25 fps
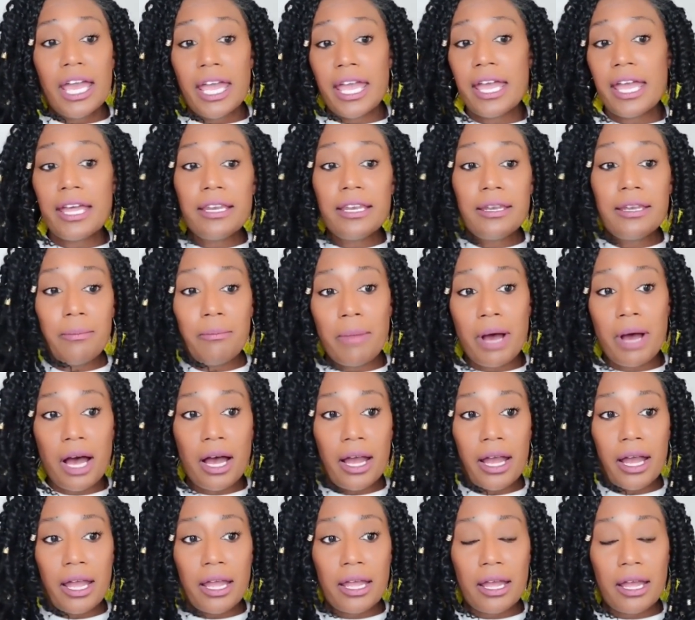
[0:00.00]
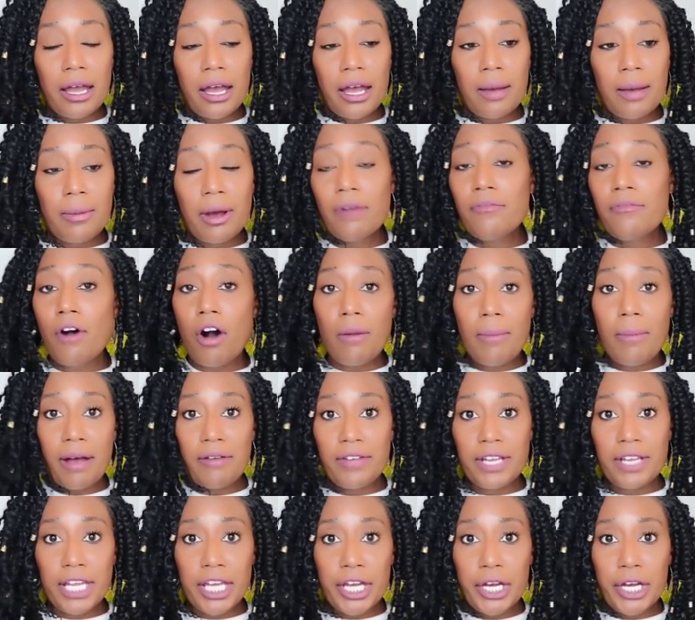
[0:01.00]
in my of all
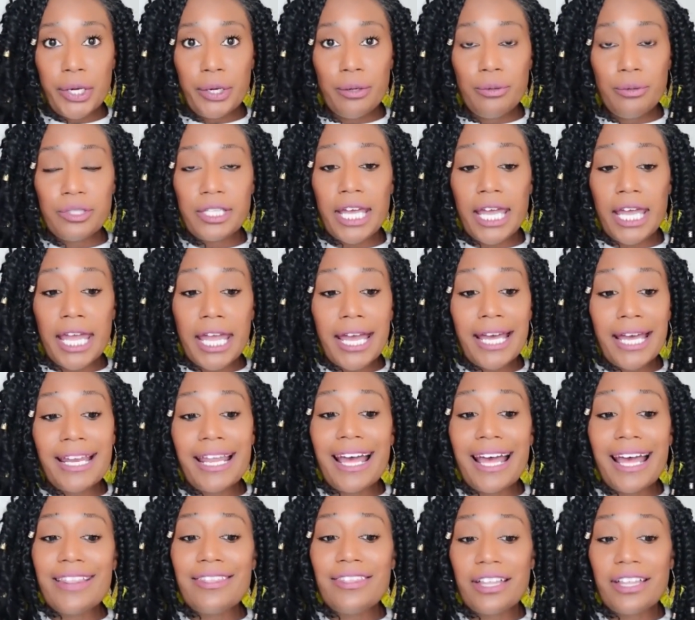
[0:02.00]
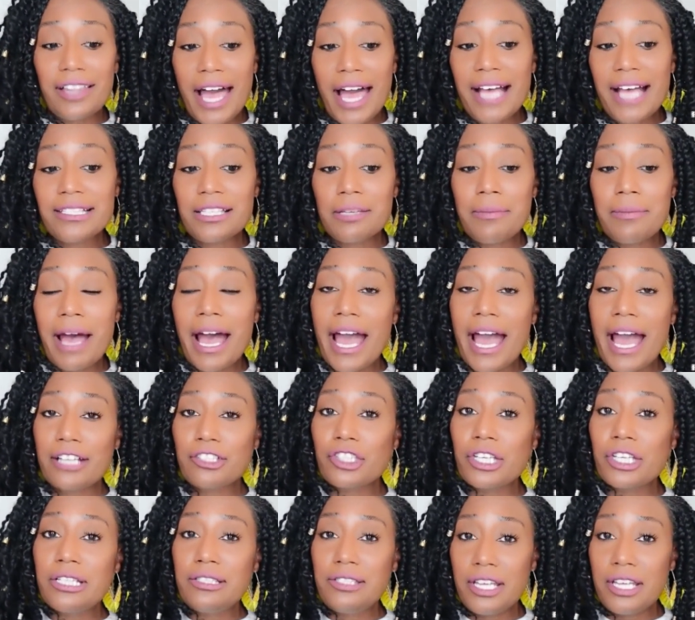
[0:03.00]
my videos, and the last time I
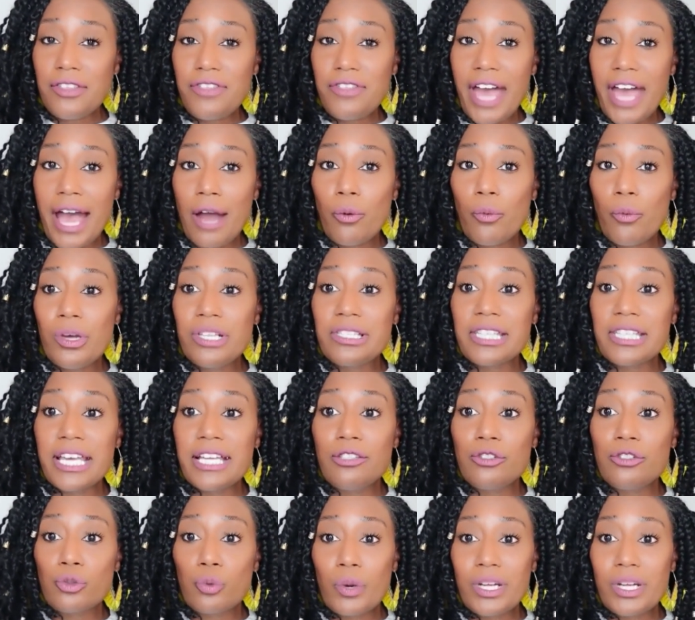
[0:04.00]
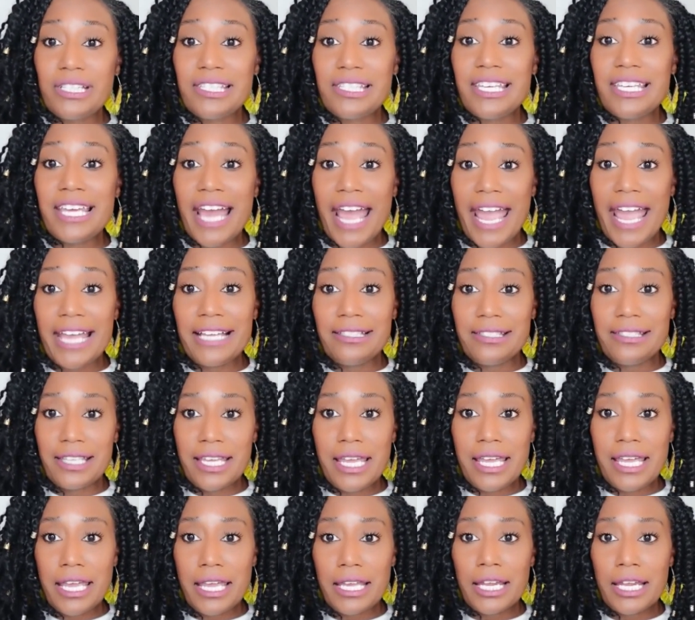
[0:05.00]
actually did that was in
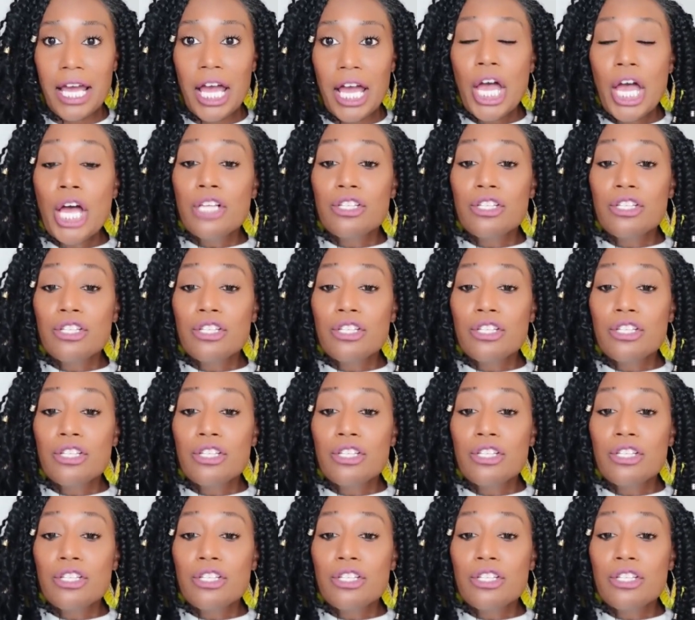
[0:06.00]
2018.